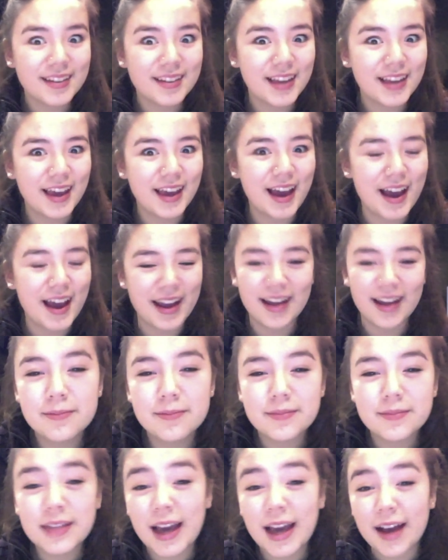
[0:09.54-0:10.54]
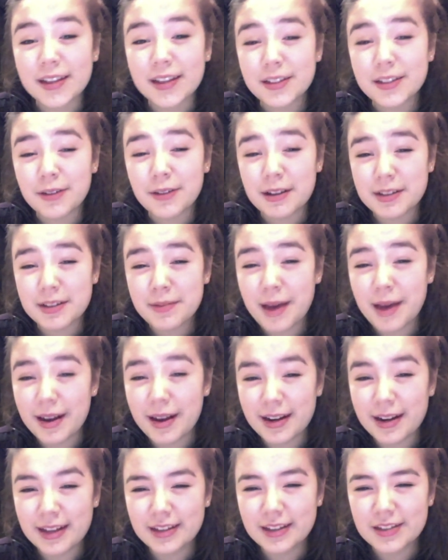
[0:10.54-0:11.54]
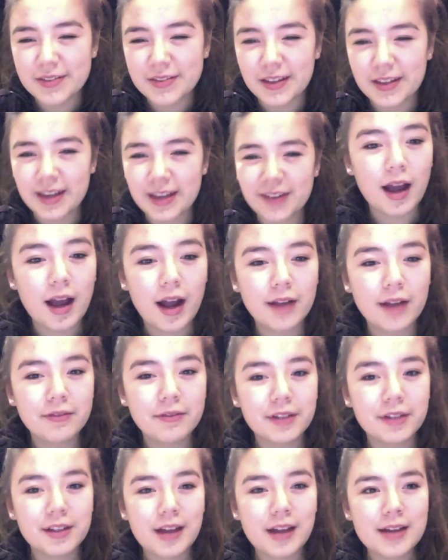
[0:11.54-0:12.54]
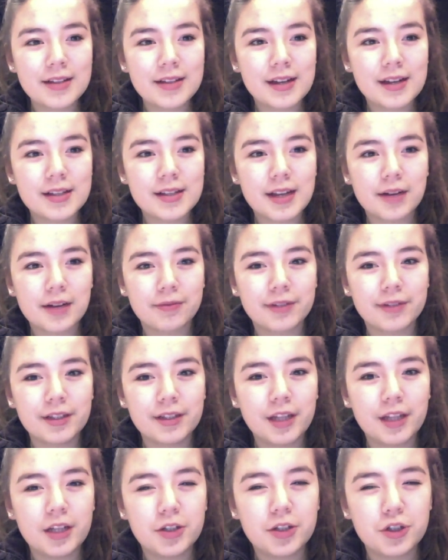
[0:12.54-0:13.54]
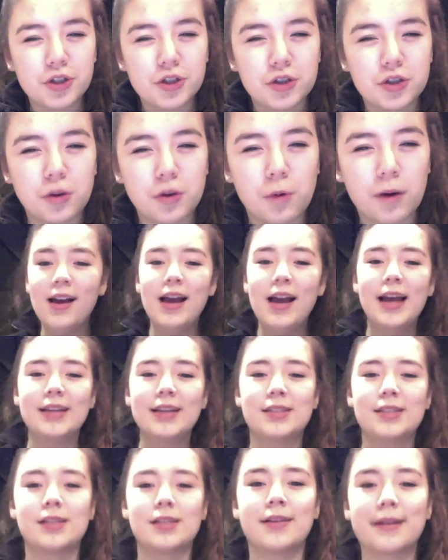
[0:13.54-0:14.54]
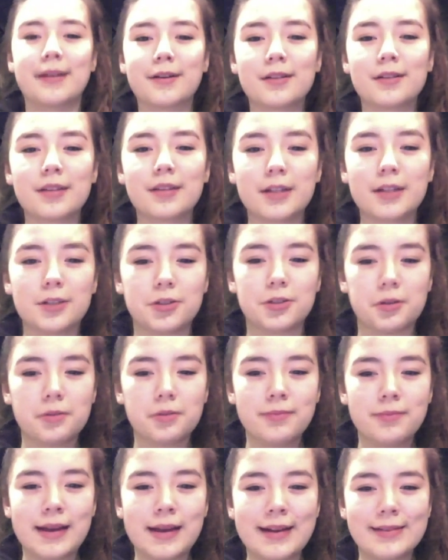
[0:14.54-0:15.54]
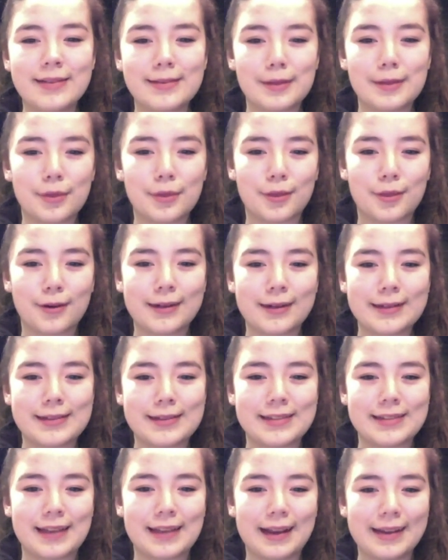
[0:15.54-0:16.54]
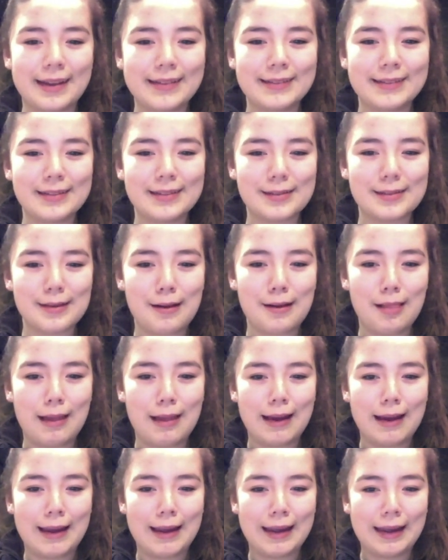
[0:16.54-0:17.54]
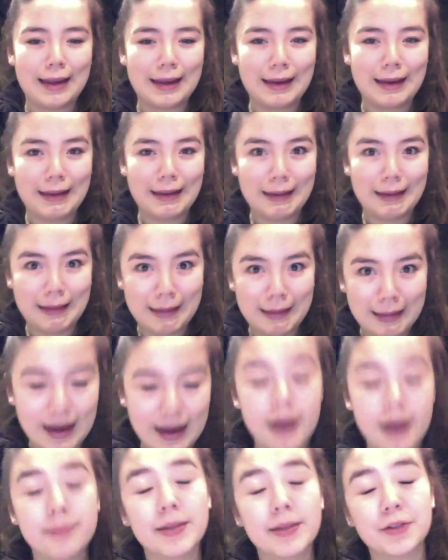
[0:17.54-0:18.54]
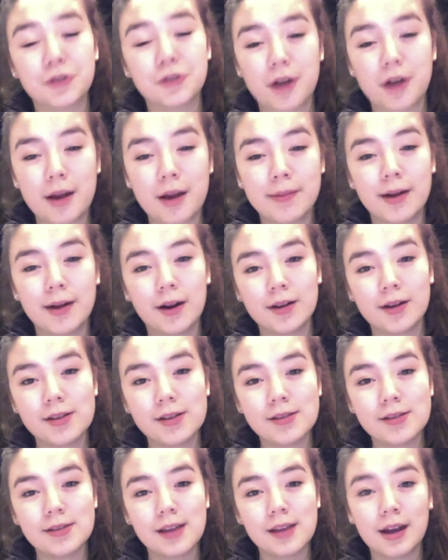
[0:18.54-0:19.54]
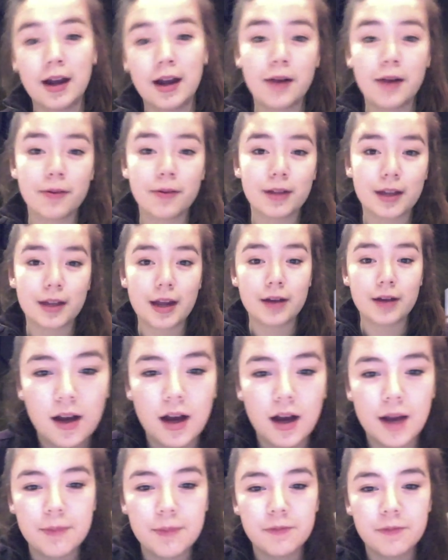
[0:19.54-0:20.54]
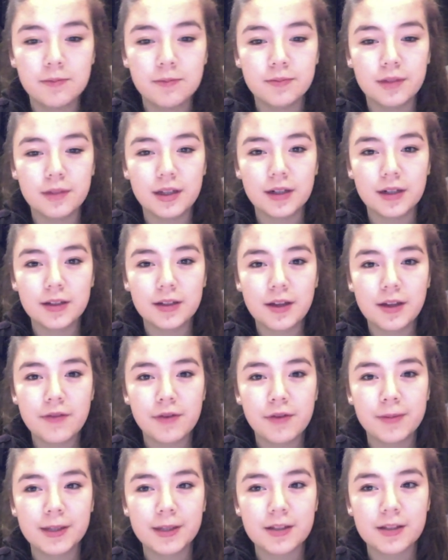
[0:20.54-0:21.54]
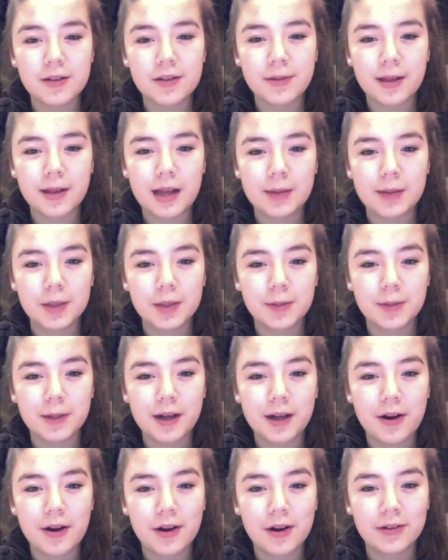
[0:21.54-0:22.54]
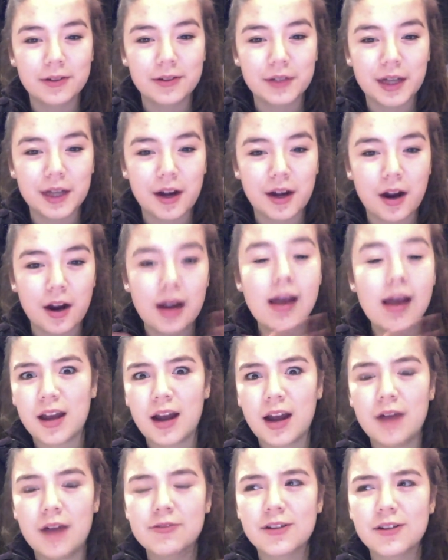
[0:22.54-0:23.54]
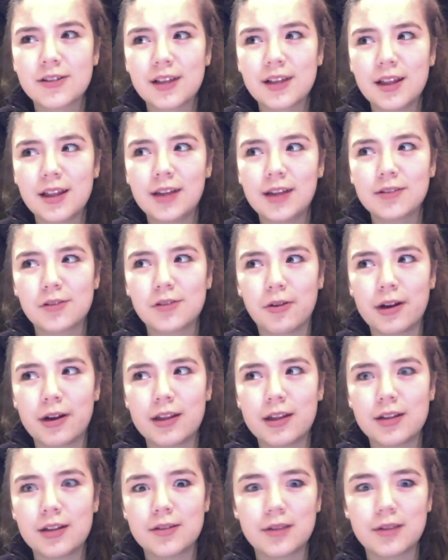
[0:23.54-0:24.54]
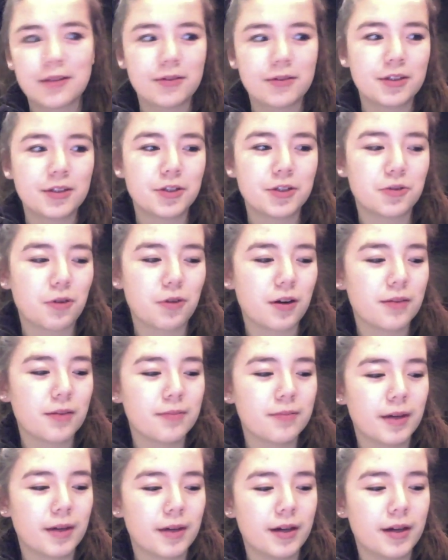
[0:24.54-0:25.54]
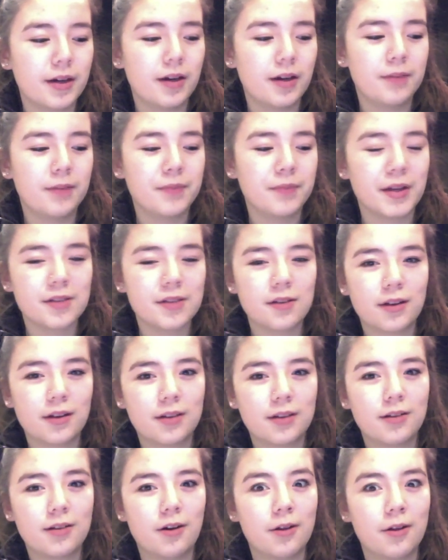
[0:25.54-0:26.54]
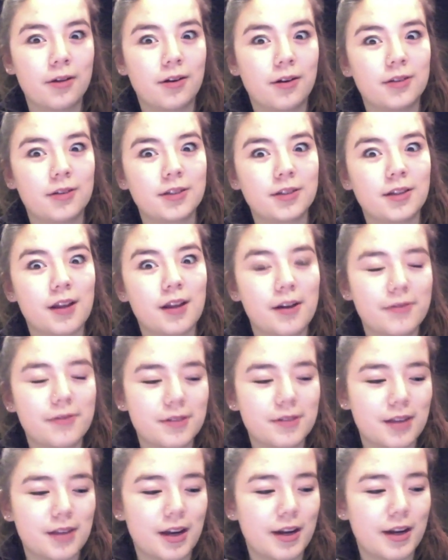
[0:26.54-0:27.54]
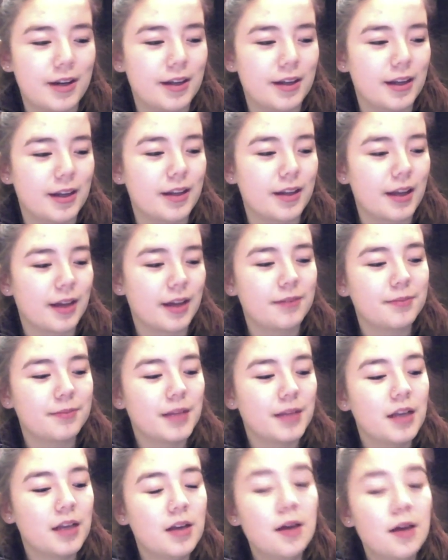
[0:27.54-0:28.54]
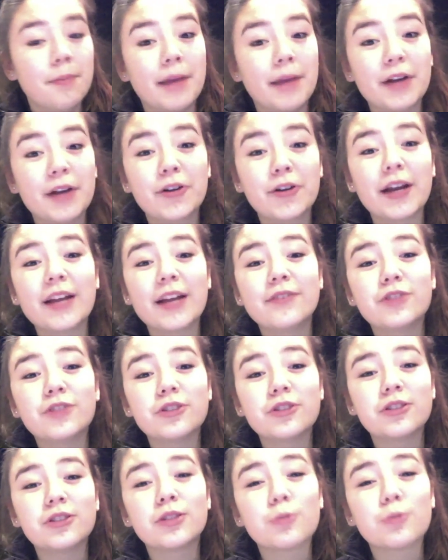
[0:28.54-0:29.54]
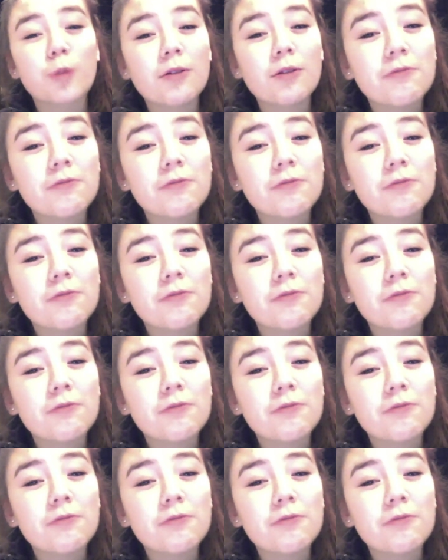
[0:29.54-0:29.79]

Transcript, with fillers: Okay, hi. Yeah, so as I'm editing this video, I realize that it's like really short. It's literally two minutes and 30 seconds, so like, uh, I'm like trying my hardest, like I really am. I'm literally filming this on my laptop right now, I don't even care. I was gonna say like, sorry that's like really short, but um, that's like all the content that I was getting and like, my creative juices weren't